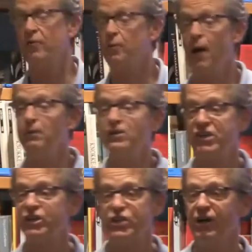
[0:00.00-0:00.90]
probably
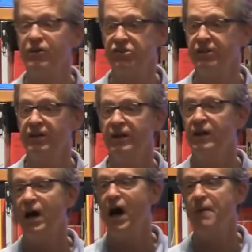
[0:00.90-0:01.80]
6 years.
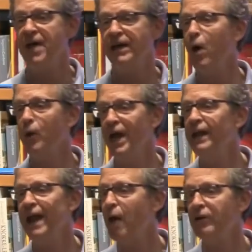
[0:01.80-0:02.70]
They go in
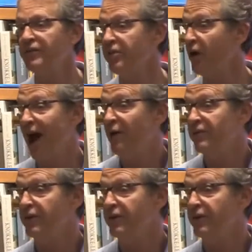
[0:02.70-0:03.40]
and out of it. They're out of it